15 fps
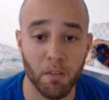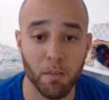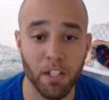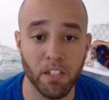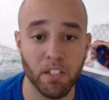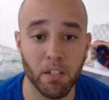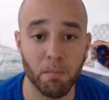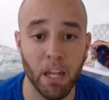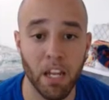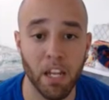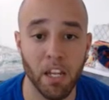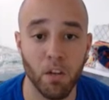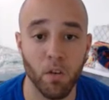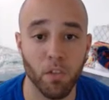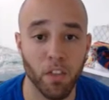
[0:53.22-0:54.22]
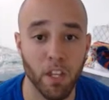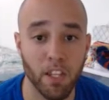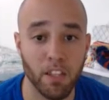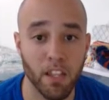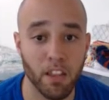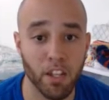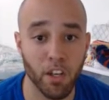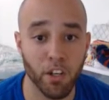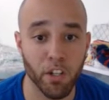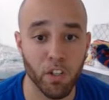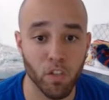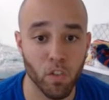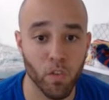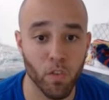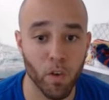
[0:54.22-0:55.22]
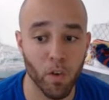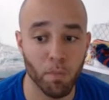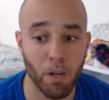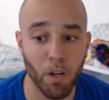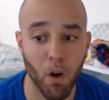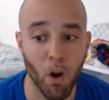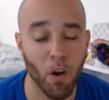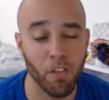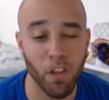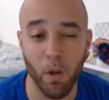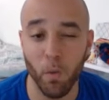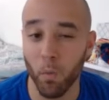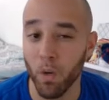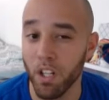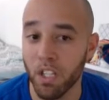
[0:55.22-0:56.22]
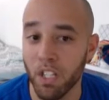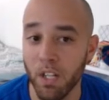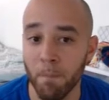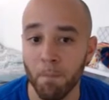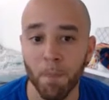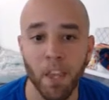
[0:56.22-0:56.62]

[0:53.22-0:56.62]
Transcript: into making you think that they're useful, but are they really?